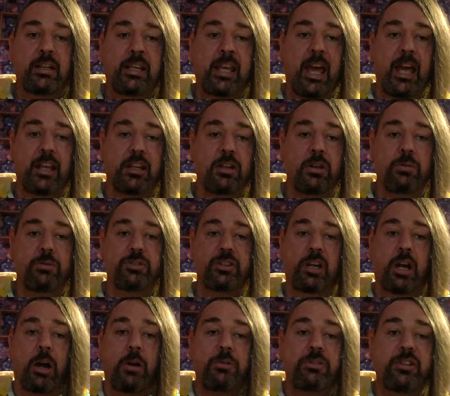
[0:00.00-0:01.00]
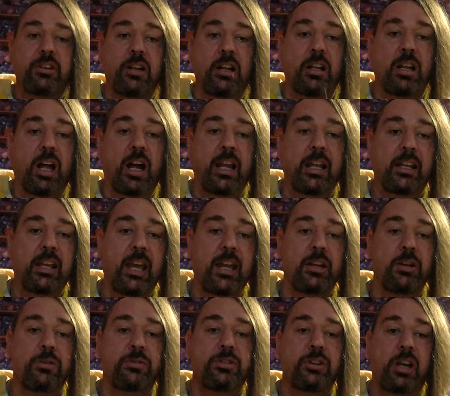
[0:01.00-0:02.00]
get you to go to the light, get
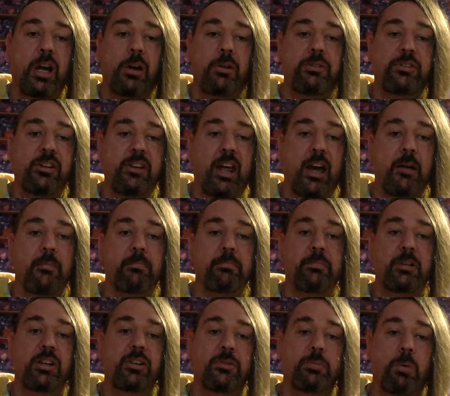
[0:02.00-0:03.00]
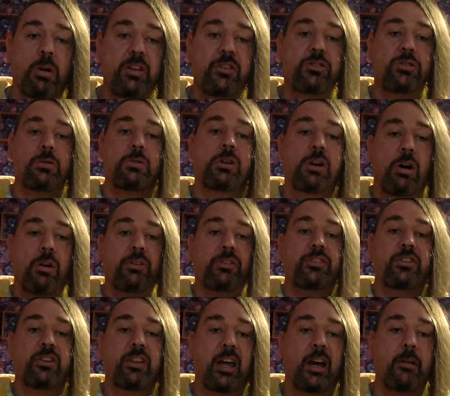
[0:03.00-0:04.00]
you to go to them, because once you've gone
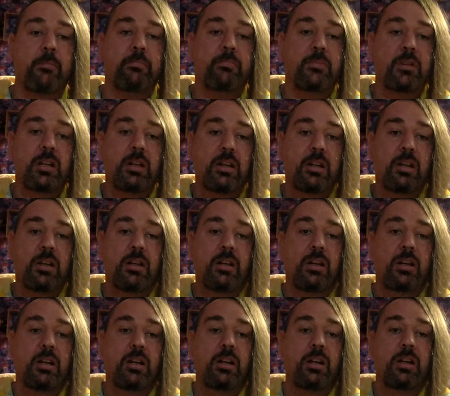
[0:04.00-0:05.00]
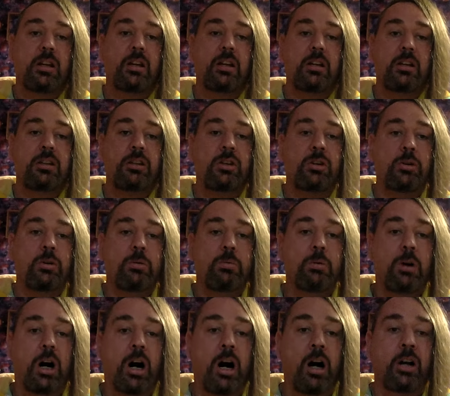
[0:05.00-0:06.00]
to them,
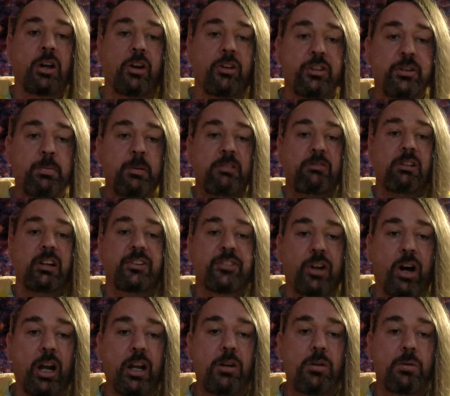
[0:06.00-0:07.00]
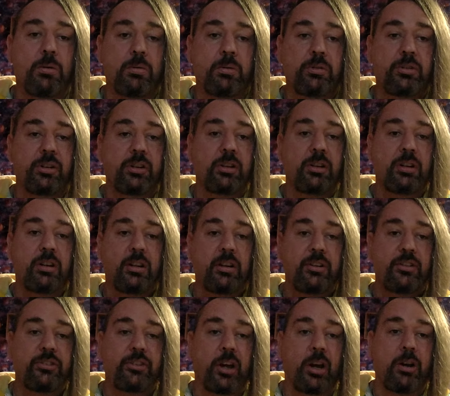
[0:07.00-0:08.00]
you are going to be recycled.
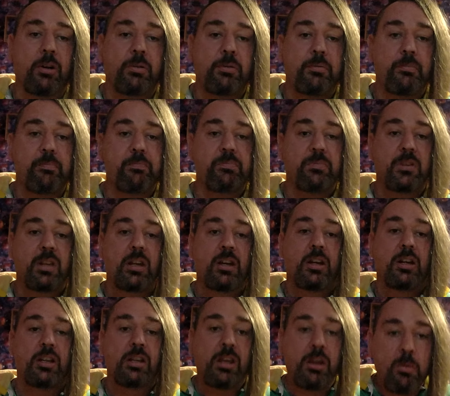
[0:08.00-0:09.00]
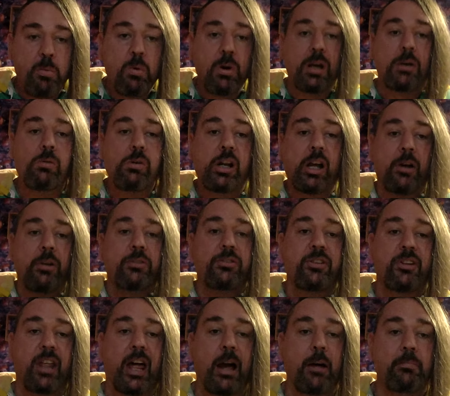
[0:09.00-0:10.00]
So you will go
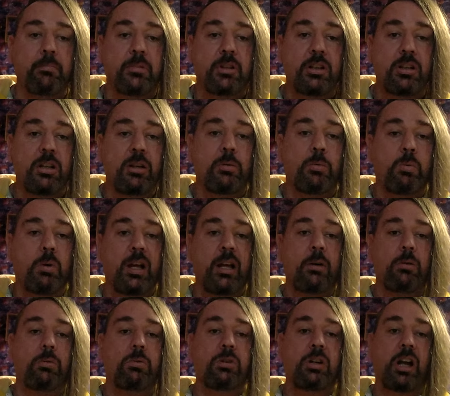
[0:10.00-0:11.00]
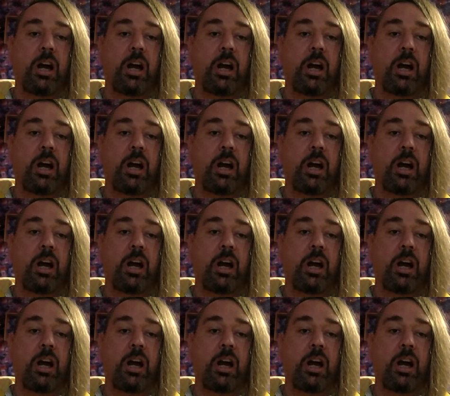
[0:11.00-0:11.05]
to them, you will